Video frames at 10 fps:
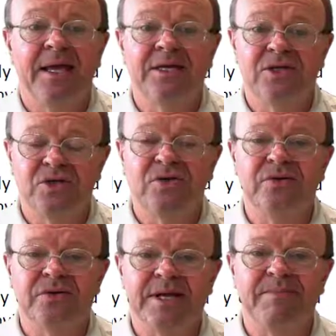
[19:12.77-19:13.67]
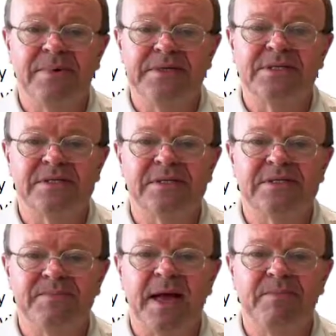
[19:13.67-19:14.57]
It is true some
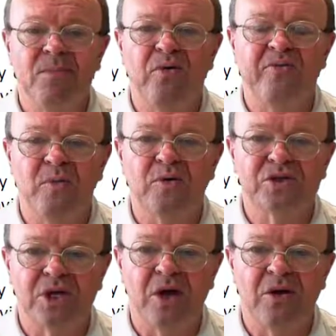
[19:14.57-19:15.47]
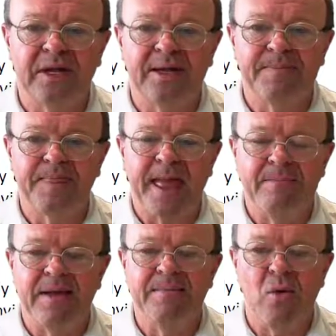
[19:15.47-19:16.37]
businesses may move more slowly
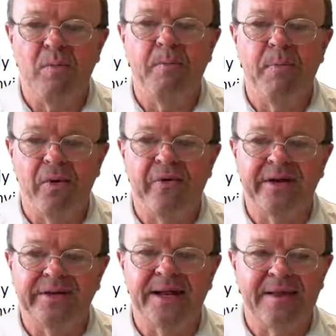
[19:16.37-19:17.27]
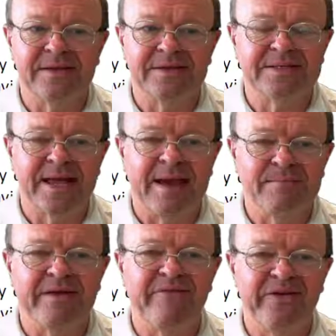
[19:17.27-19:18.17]
and be more boring than others
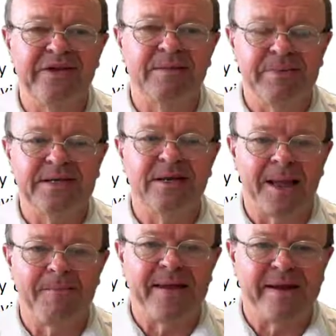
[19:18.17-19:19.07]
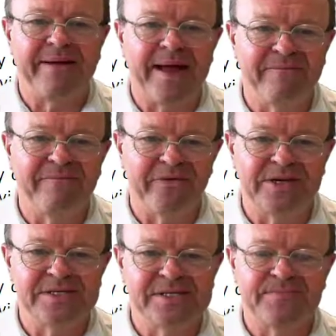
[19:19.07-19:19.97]
and may feel a bit like Barry
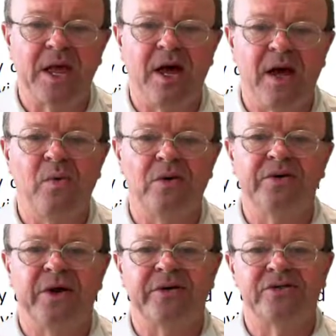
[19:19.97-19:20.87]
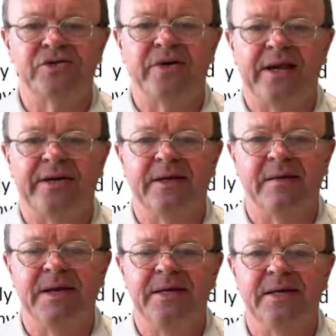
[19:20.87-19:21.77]
Humphries, a well-known Australian
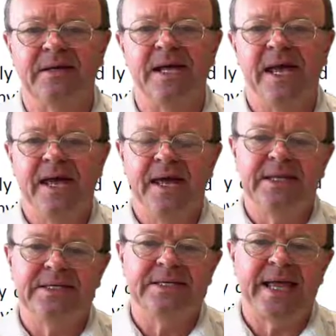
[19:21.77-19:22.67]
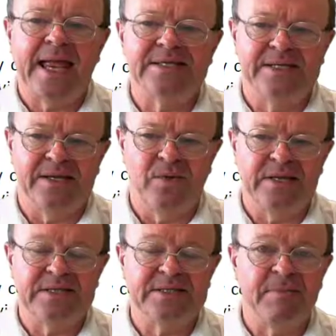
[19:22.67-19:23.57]
comedian, dancing
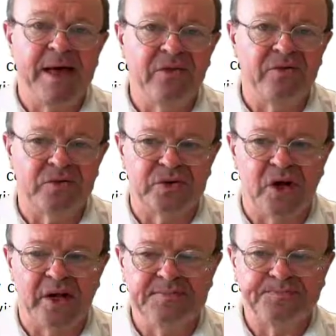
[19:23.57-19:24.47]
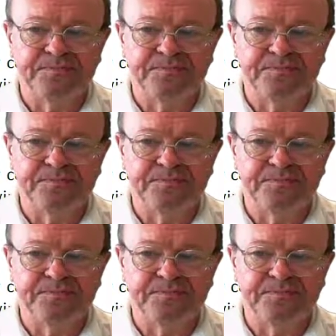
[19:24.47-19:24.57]
with his mother all night.